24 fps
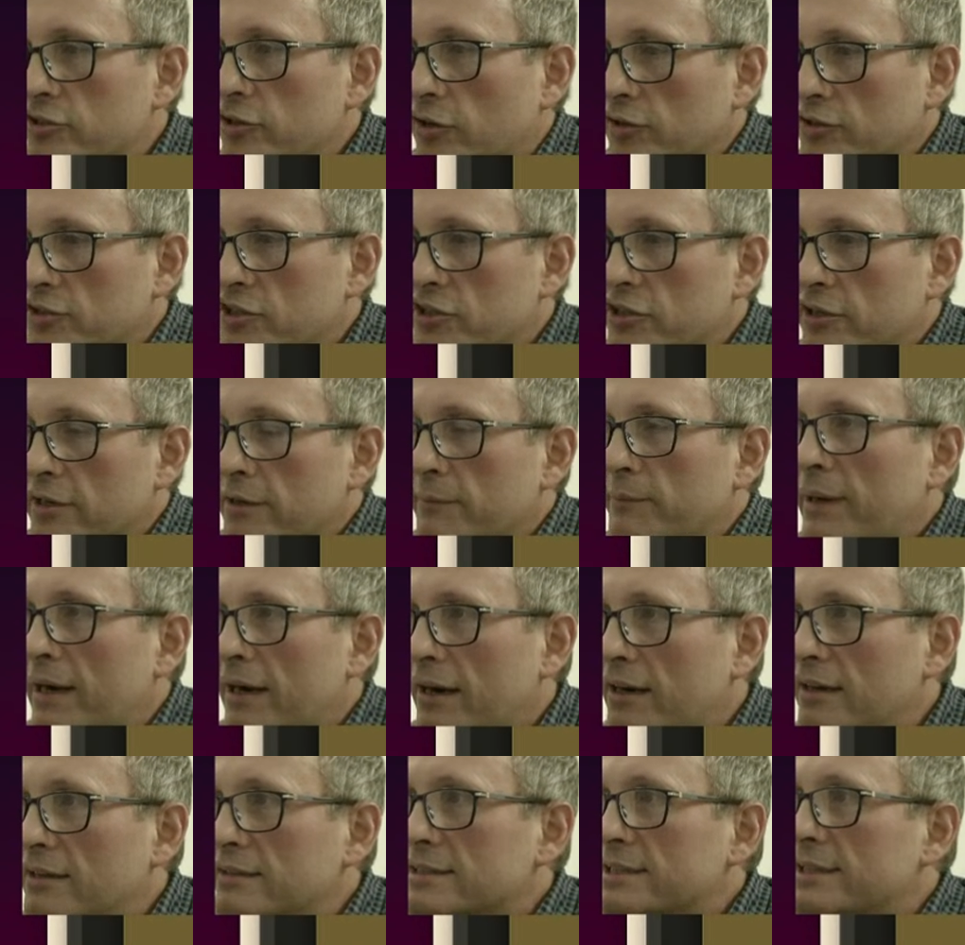oxygen
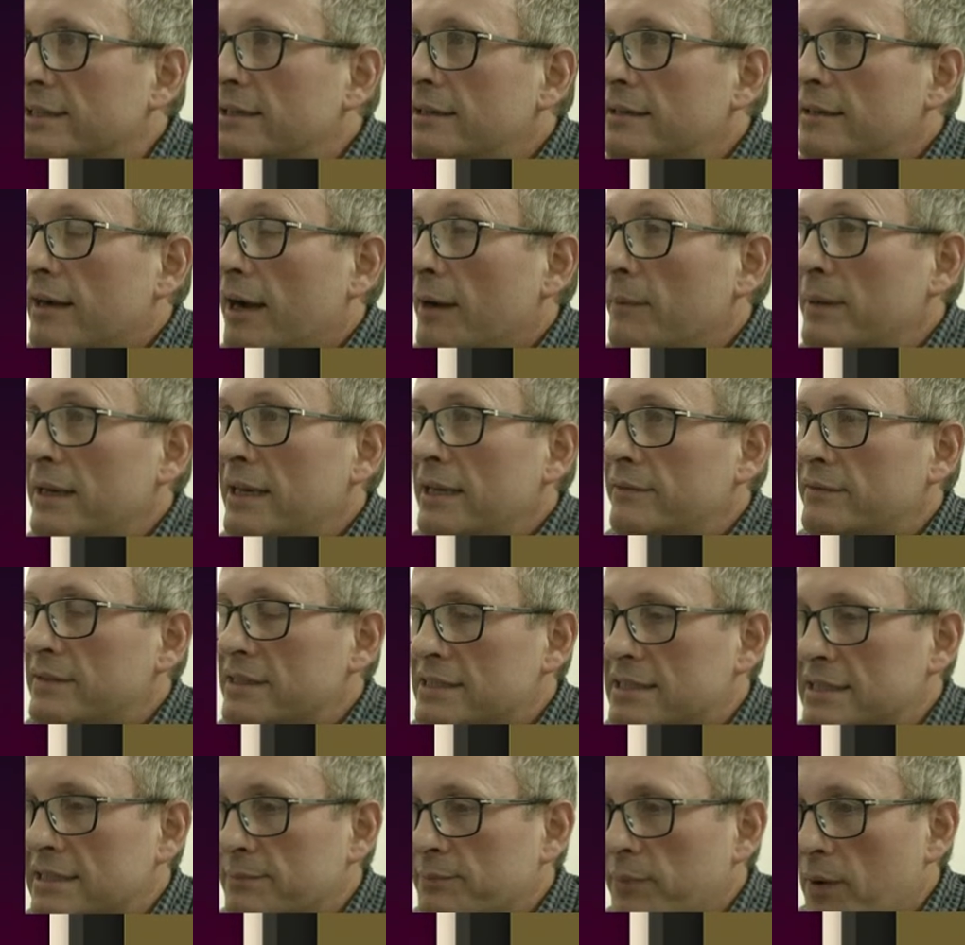apart. I believe
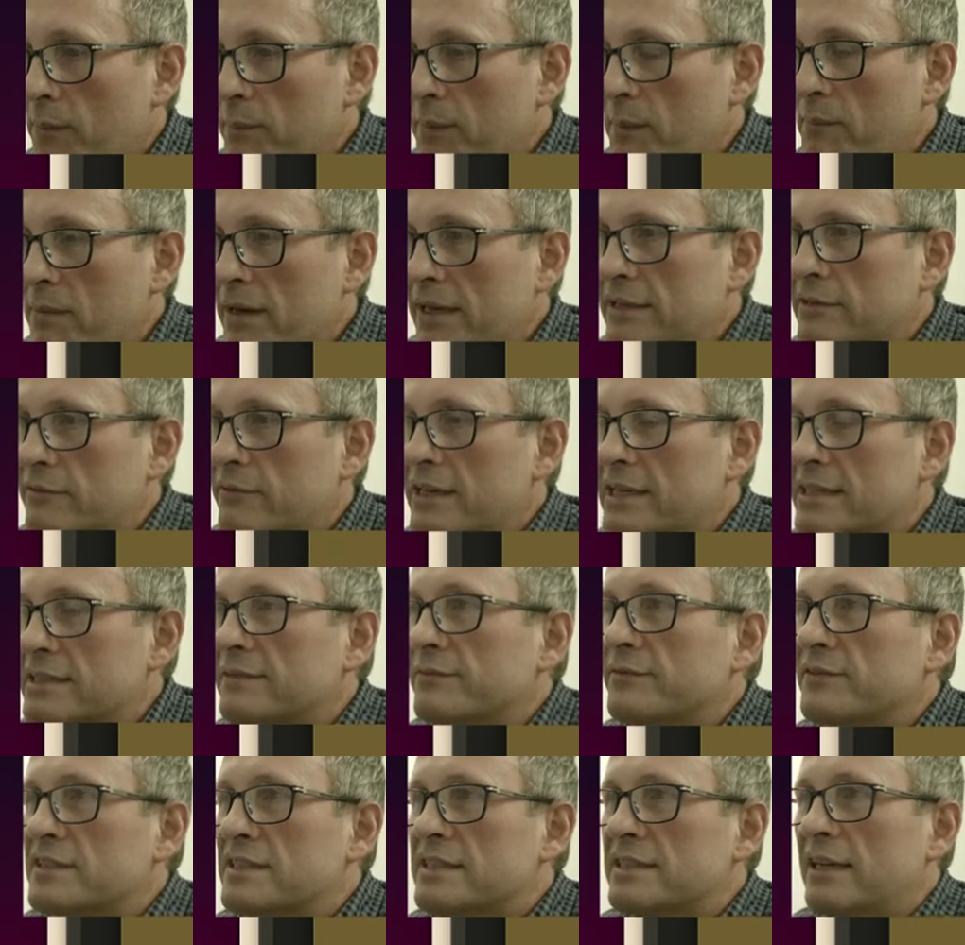this is probably the reason
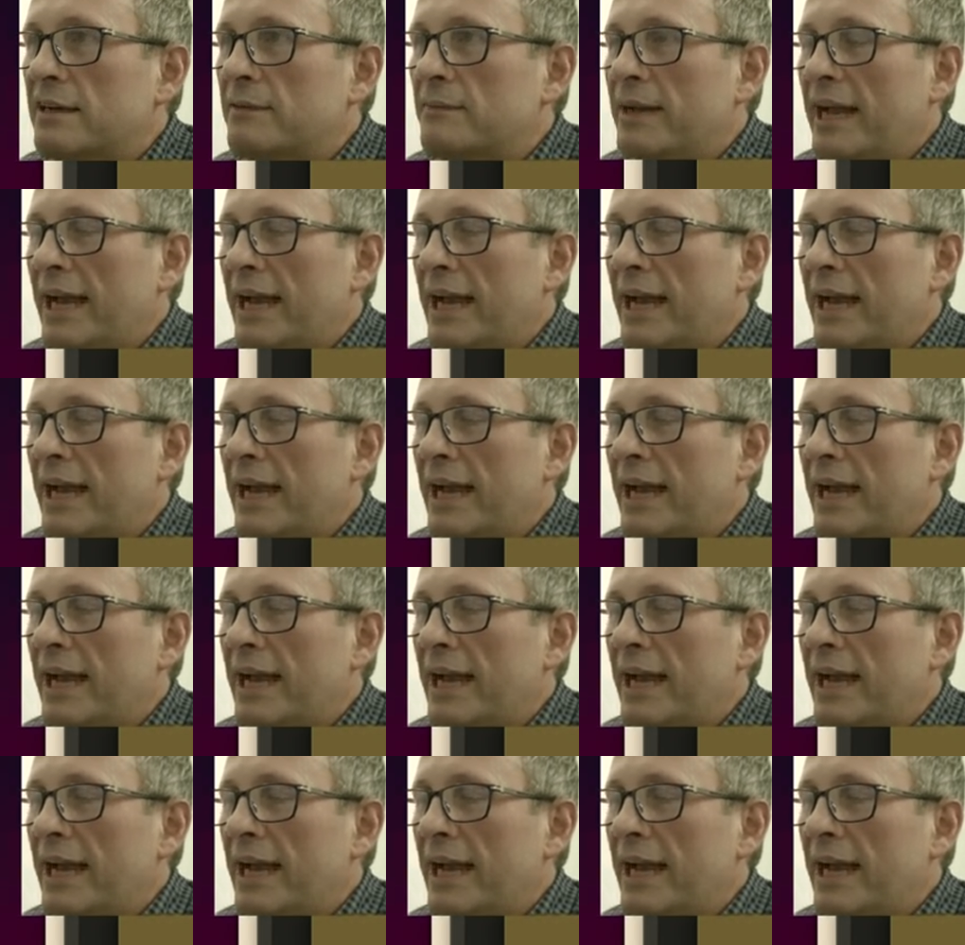for some